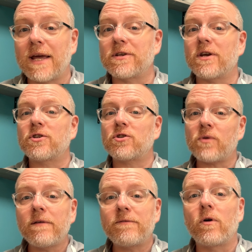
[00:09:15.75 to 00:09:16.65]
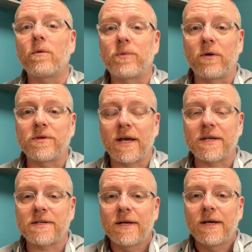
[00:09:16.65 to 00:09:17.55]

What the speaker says: is a straightforward process